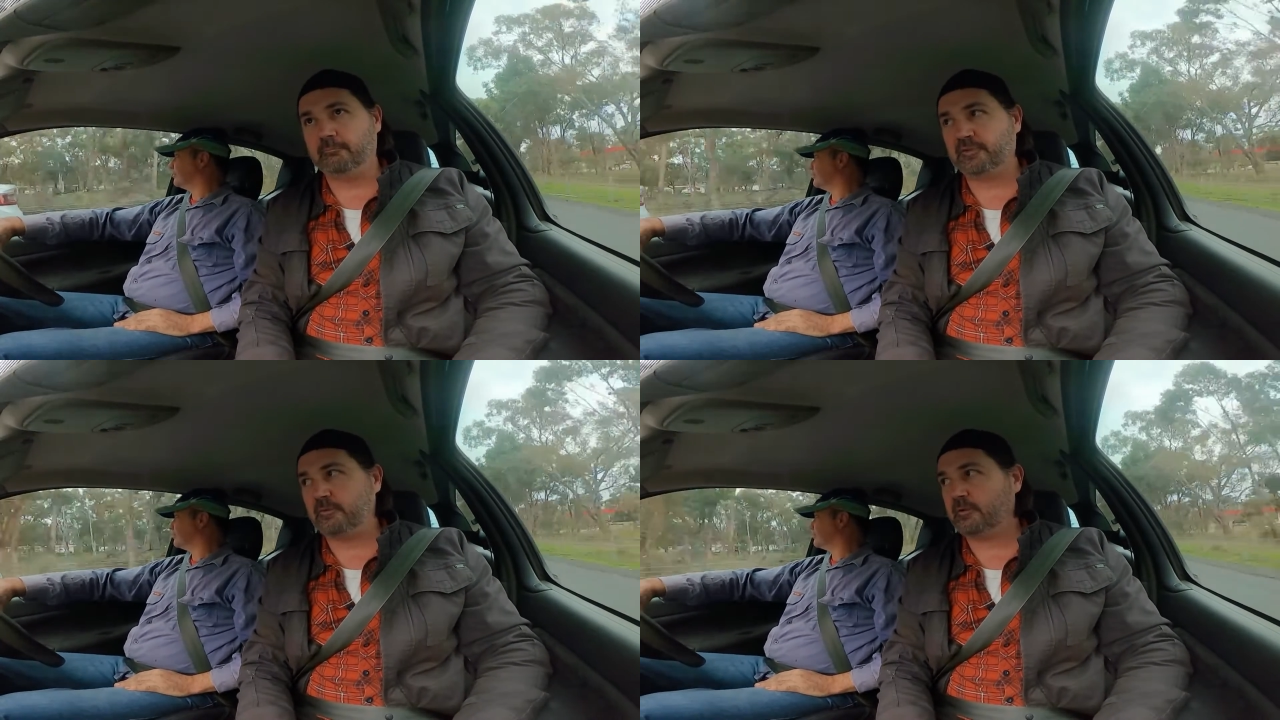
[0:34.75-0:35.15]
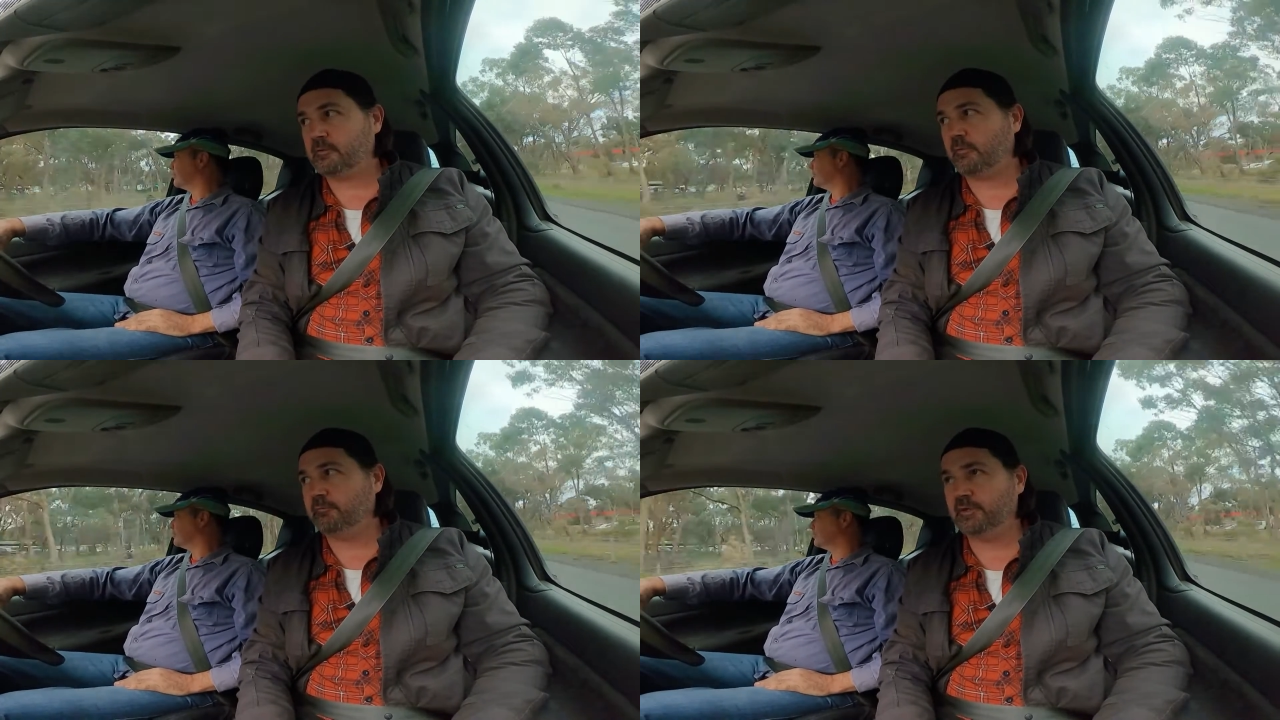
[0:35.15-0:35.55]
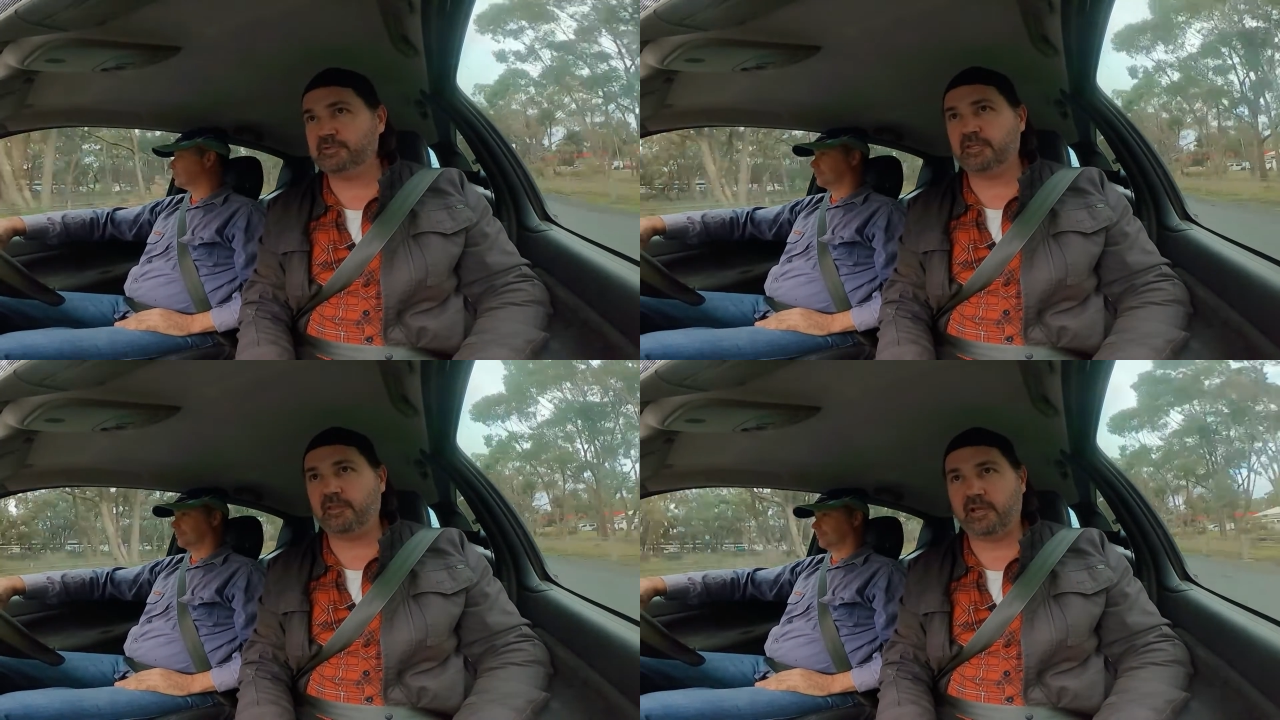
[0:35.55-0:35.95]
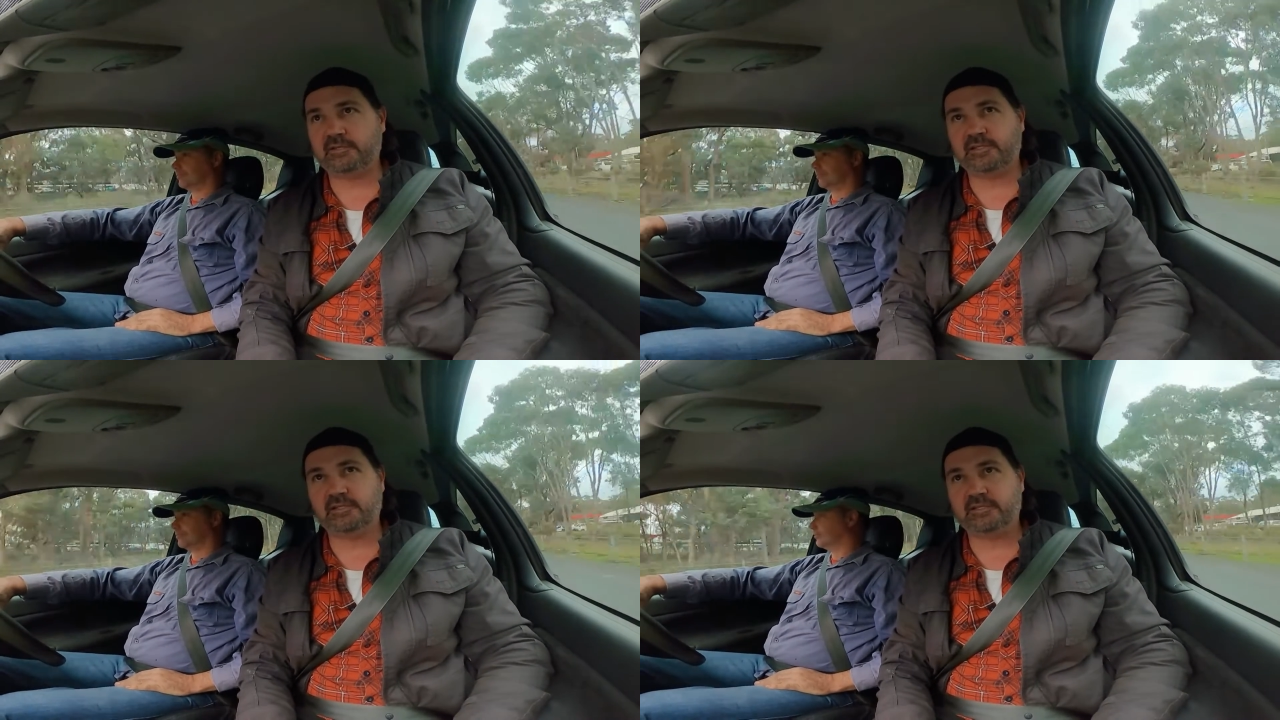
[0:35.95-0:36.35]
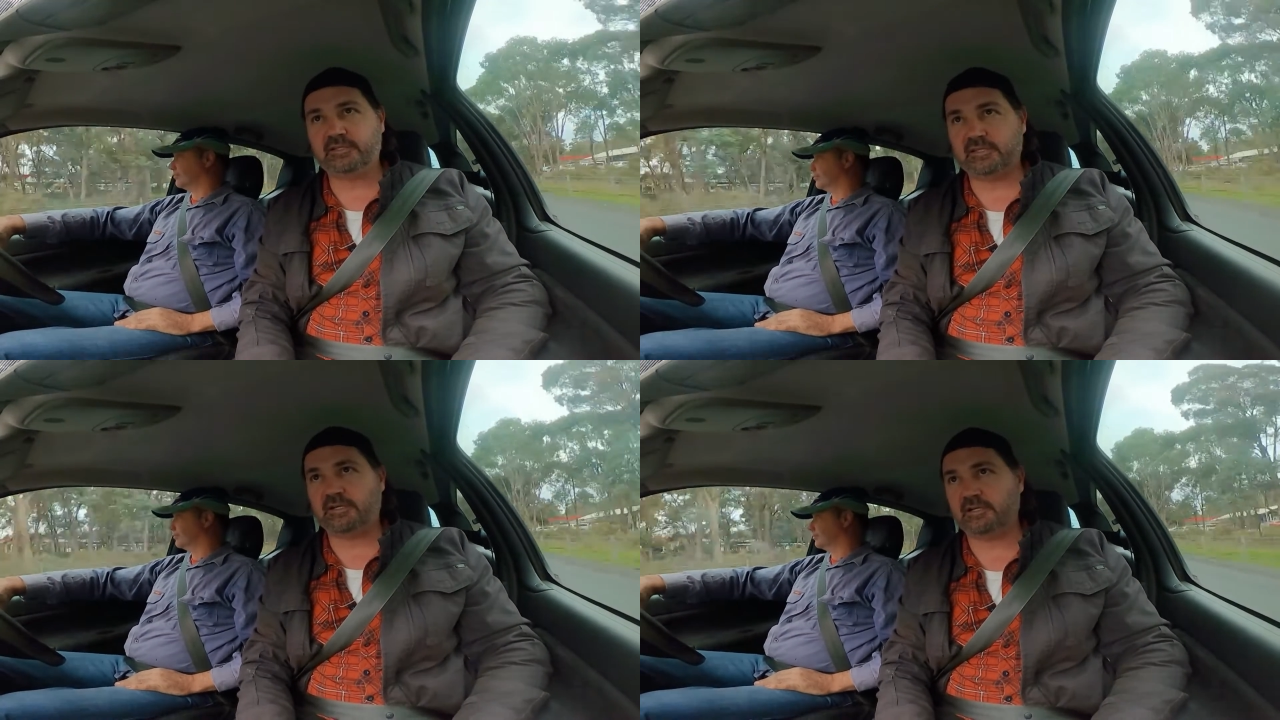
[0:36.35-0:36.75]
So our confidence in that
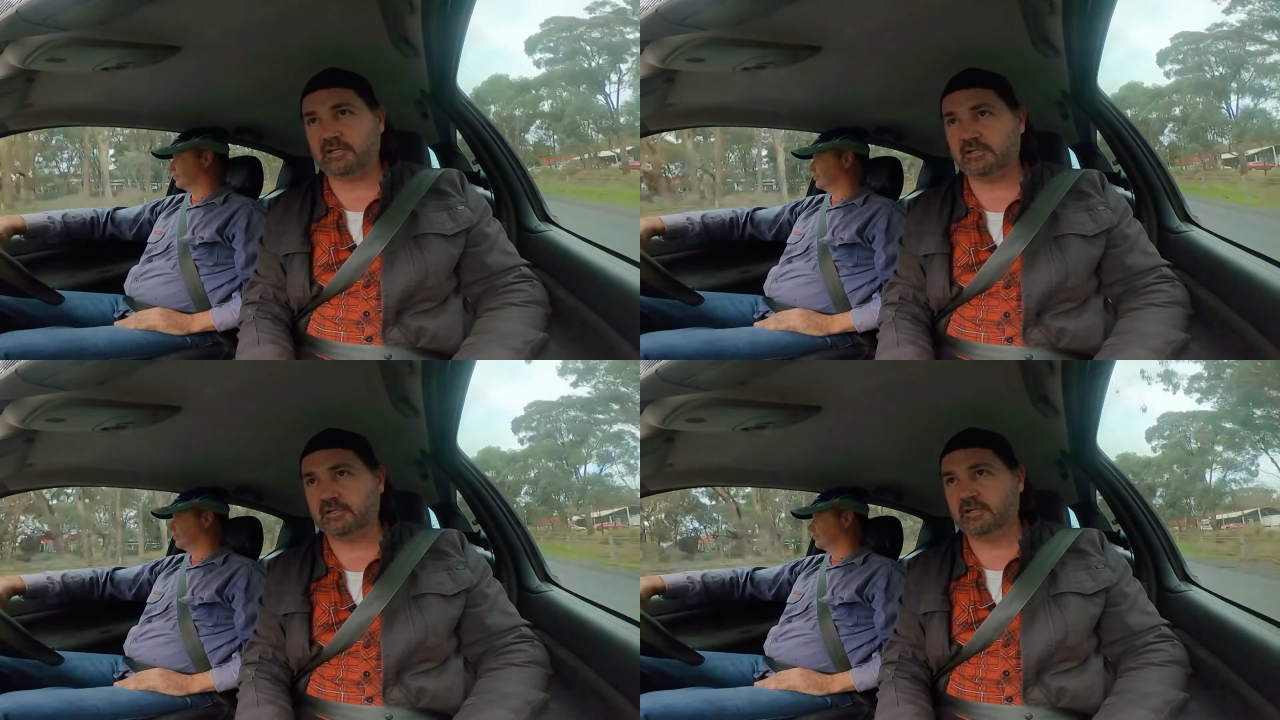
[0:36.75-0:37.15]
is a